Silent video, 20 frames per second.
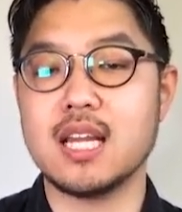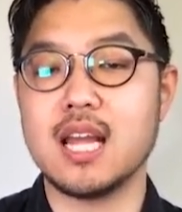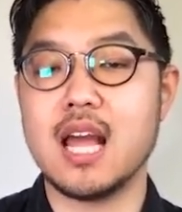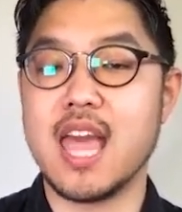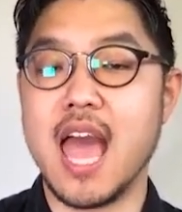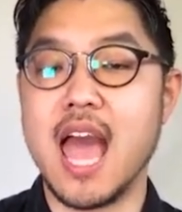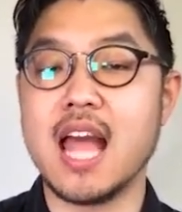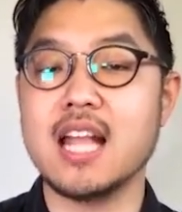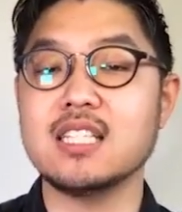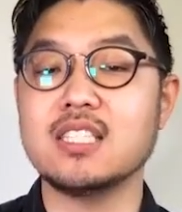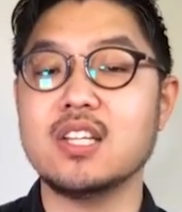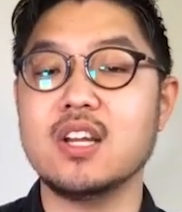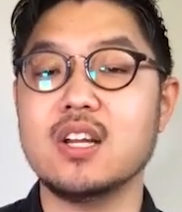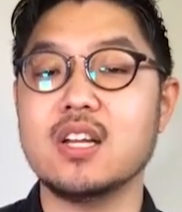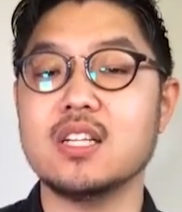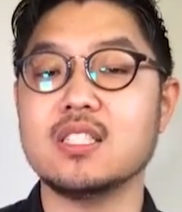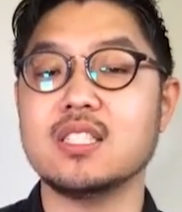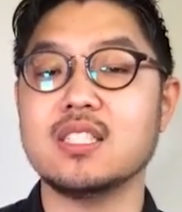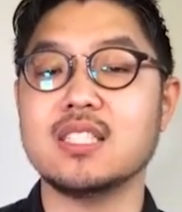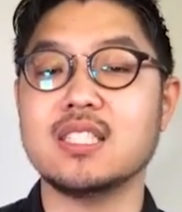The answer
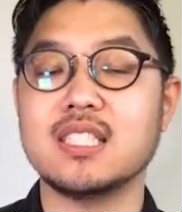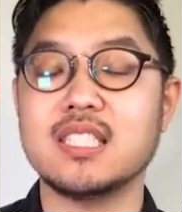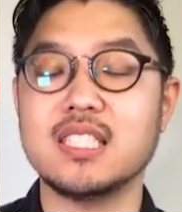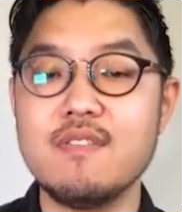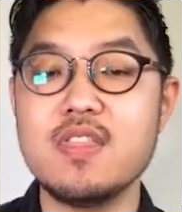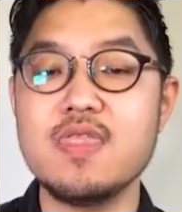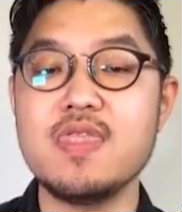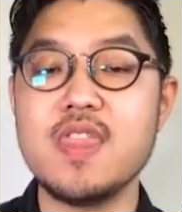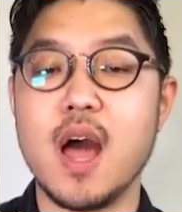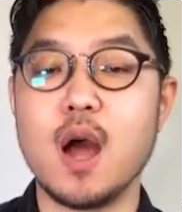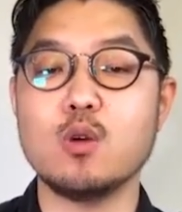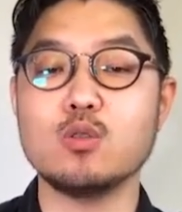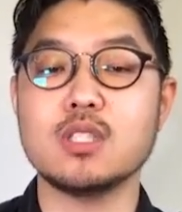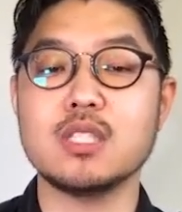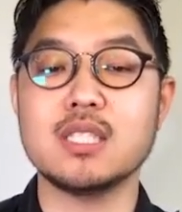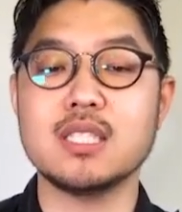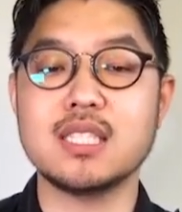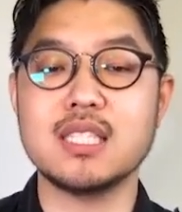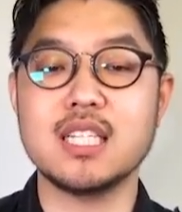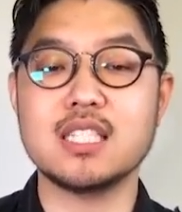is
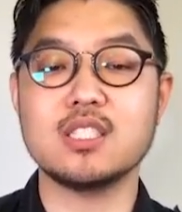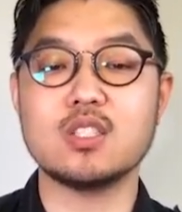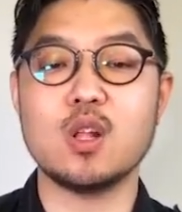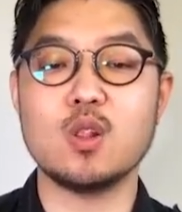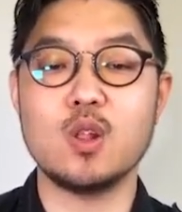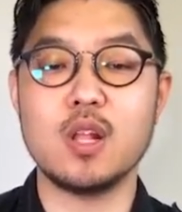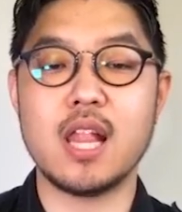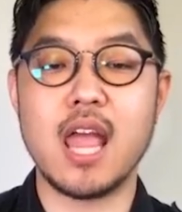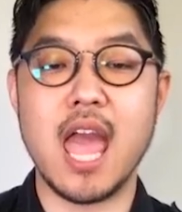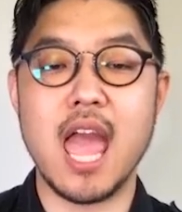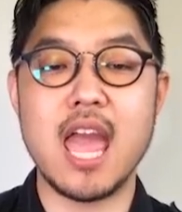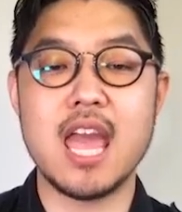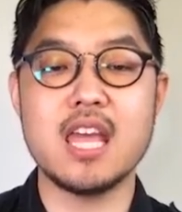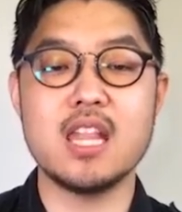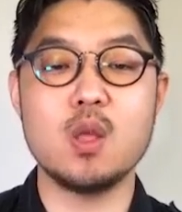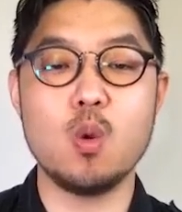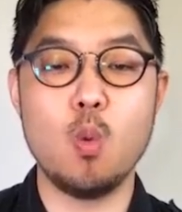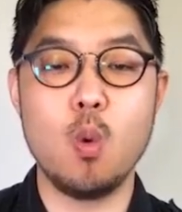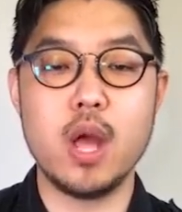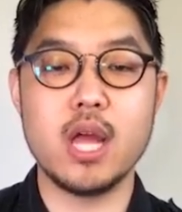
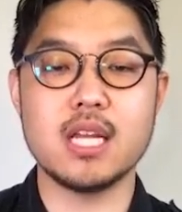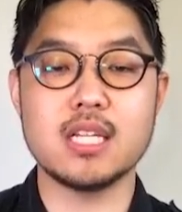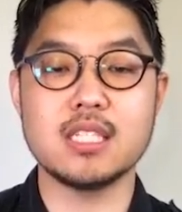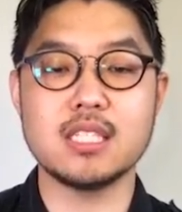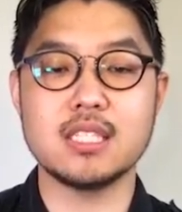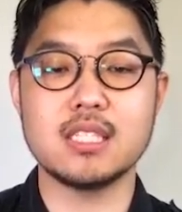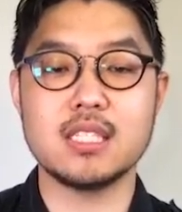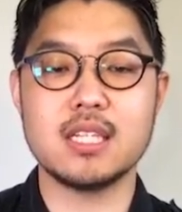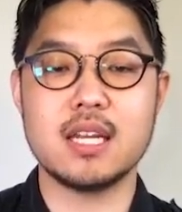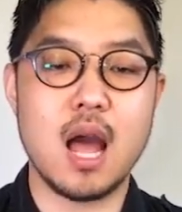7,680 ways.